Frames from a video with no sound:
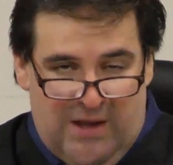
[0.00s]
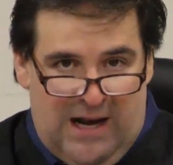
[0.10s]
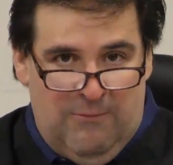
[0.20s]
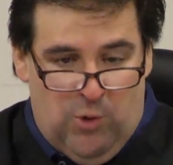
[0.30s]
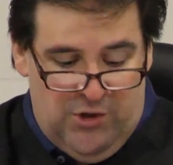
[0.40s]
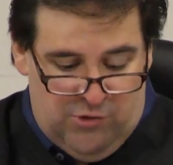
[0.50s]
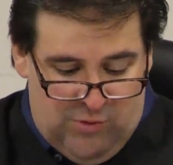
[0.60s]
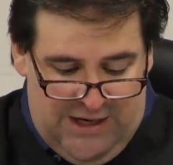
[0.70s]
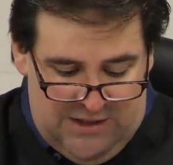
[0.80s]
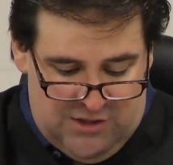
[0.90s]
And I'm going
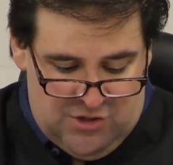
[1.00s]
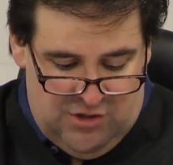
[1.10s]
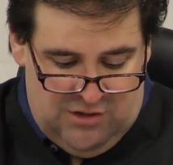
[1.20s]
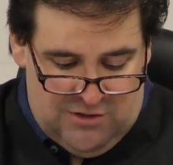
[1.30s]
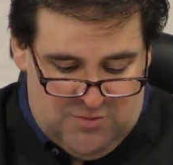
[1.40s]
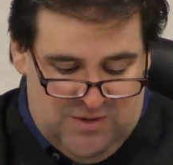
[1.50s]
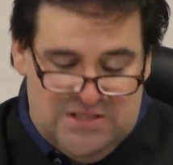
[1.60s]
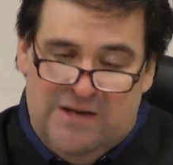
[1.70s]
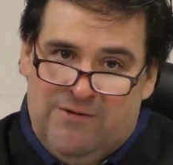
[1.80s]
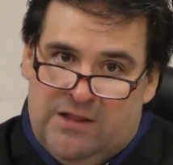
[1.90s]
to read this to you
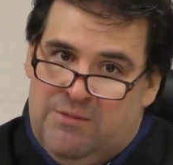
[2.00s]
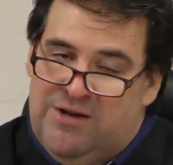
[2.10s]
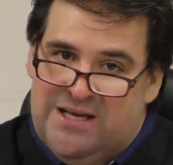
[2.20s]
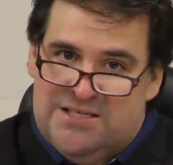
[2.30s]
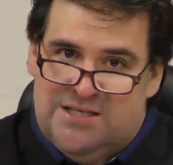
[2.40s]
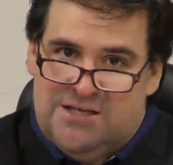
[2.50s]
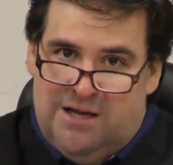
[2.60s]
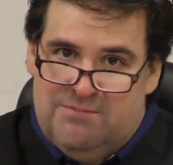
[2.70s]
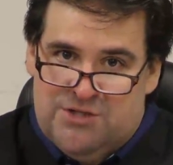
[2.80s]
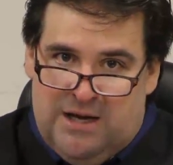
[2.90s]
specifically because this
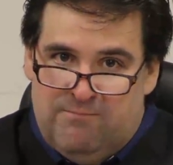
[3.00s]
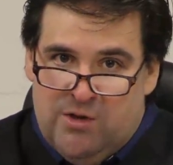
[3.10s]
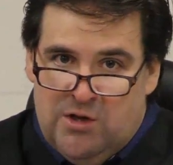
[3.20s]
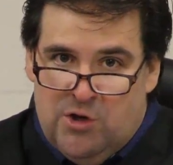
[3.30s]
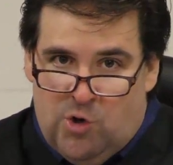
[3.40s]
comes up